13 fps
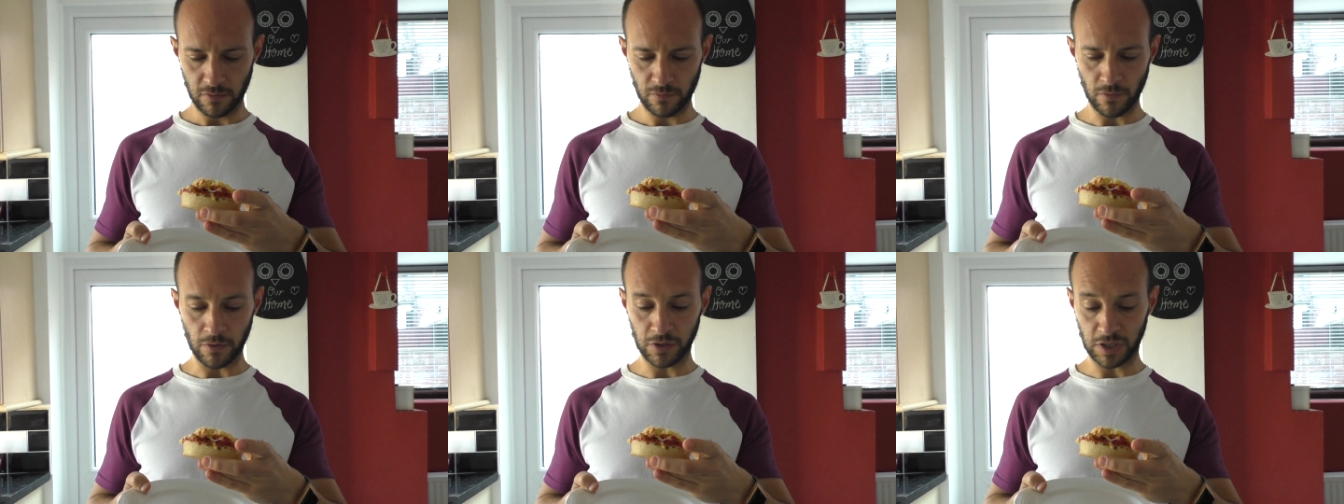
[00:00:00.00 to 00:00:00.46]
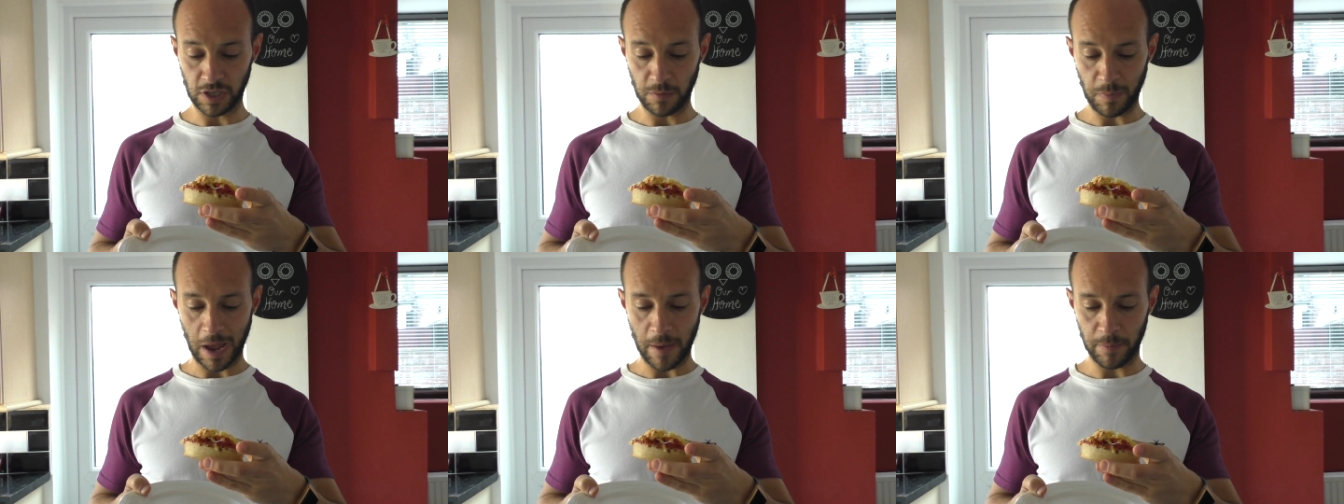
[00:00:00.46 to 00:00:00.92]

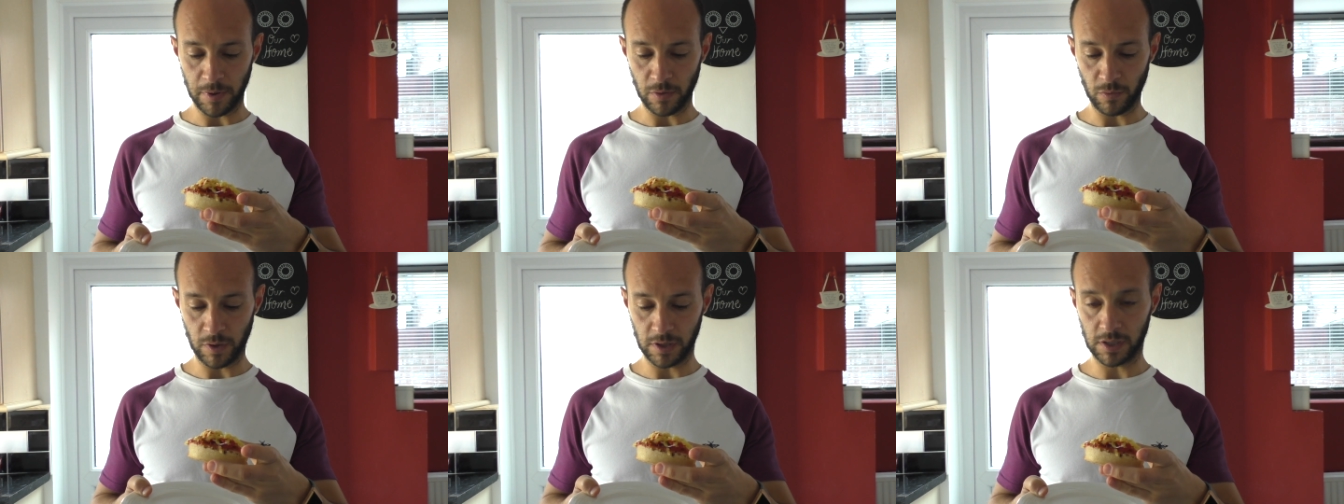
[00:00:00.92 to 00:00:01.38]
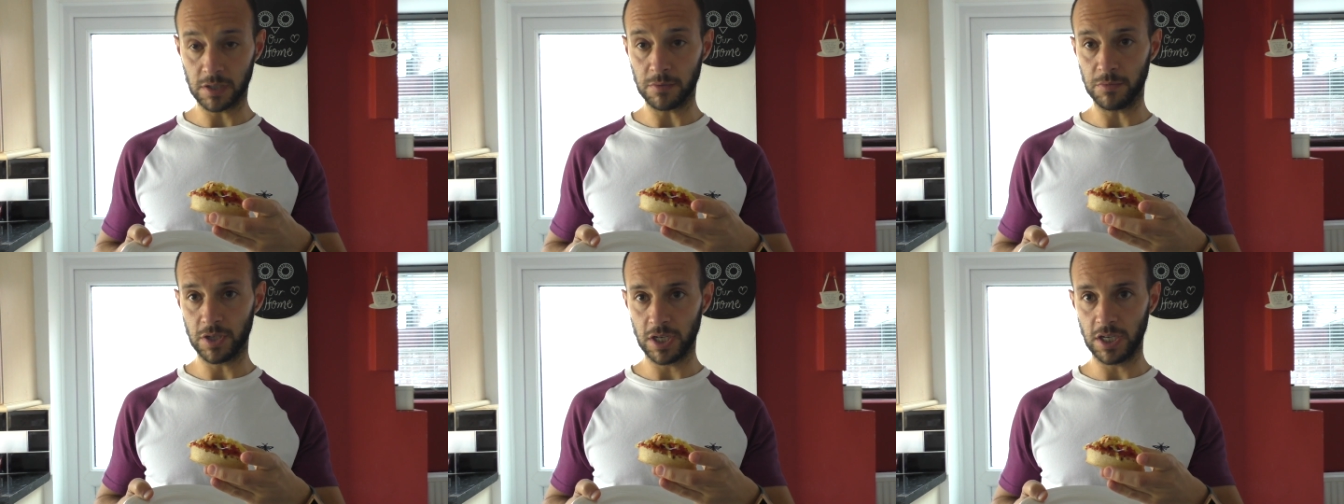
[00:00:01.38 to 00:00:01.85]
roasted pepper with
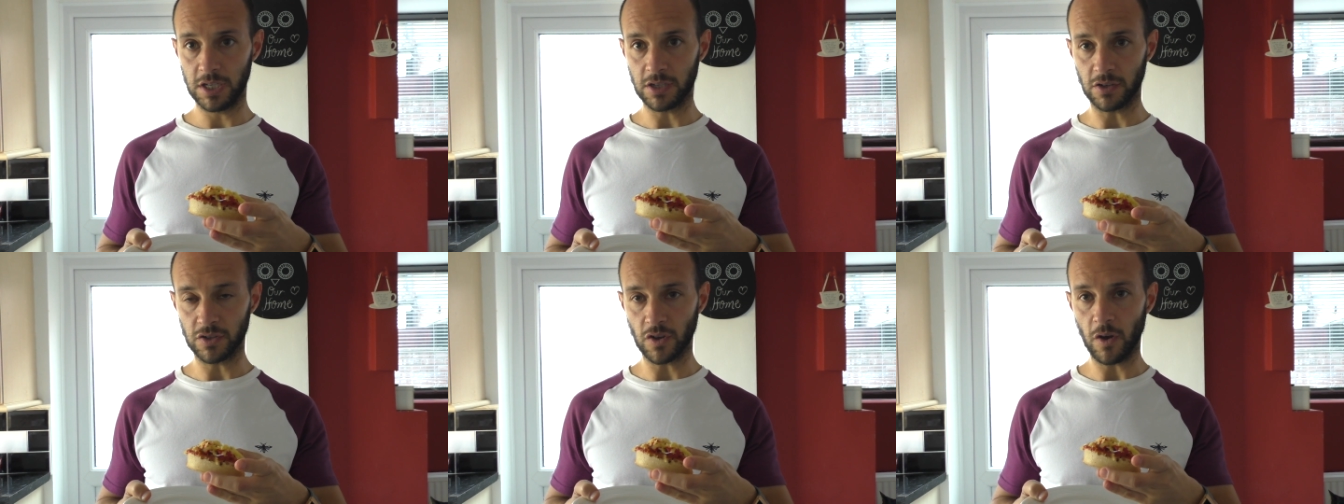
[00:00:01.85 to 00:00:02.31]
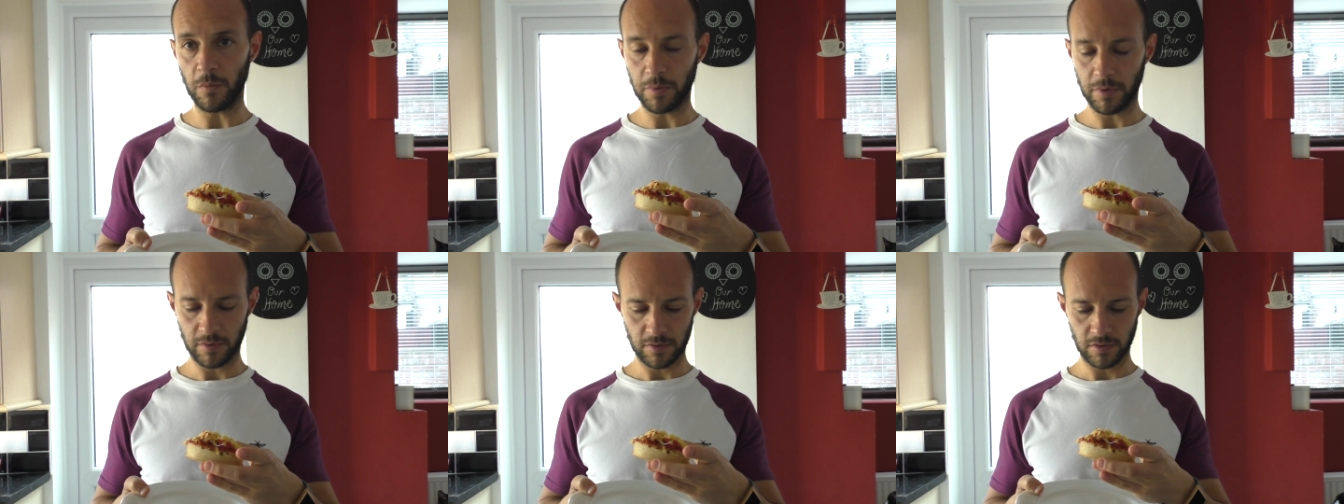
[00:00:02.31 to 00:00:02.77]
some cheese on top,
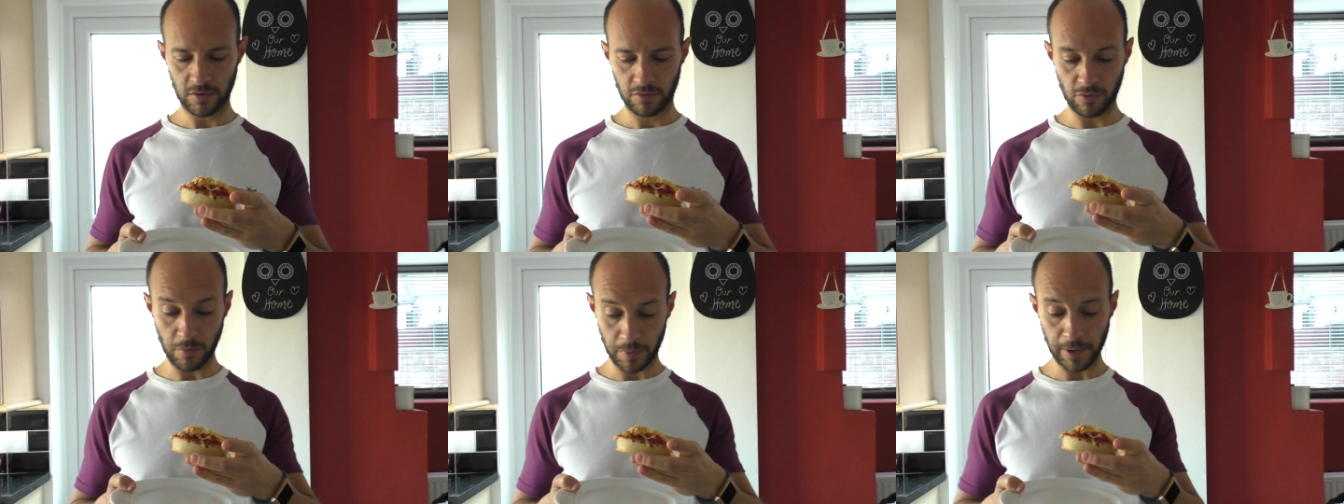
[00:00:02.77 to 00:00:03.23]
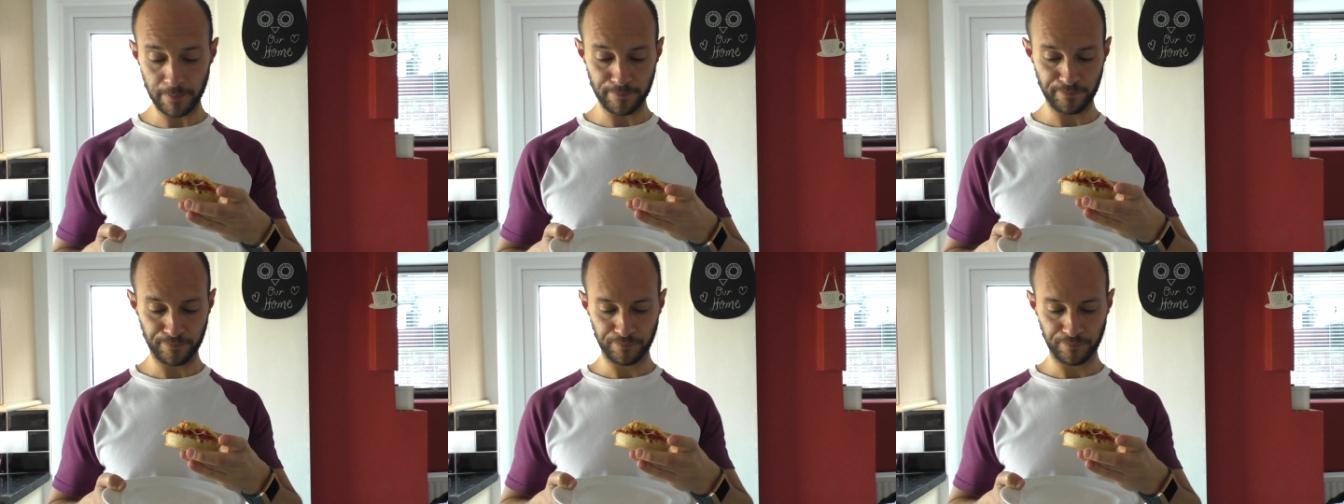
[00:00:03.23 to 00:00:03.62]
crumpet.